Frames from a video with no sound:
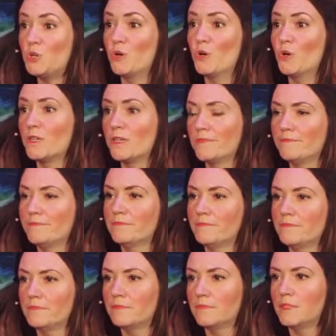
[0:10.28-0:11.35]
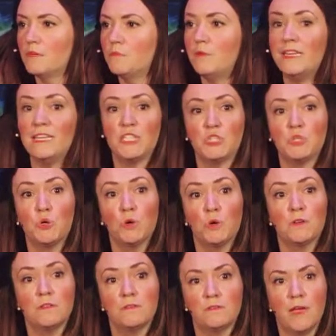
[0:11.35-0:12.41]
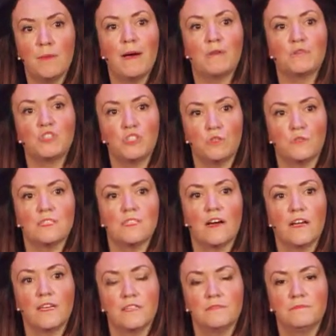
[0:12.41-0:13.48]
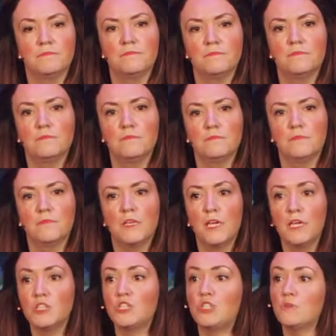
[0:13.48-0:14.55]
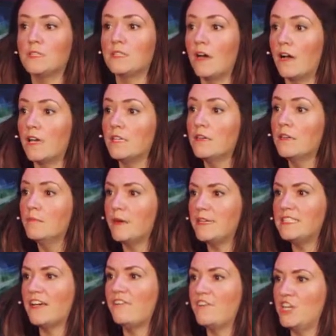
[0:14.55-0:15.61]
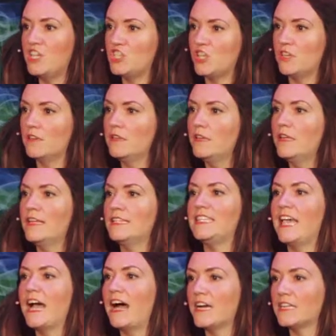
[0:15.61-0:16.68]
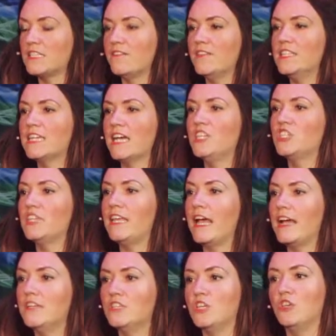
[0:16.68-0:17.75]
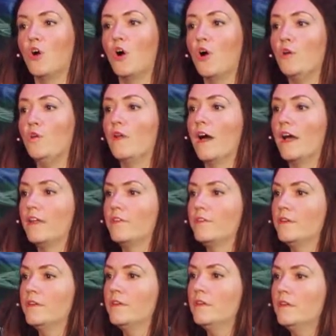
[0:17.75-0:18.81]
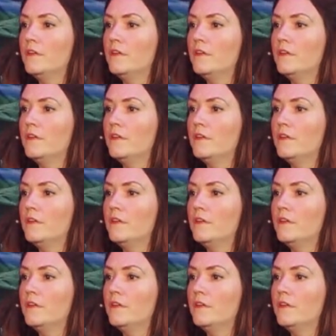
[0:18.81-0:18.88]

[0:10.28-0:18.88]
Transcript: to talk. We need to talk about suicide. Suicide, by definition, is the act of intentionally ending your own life.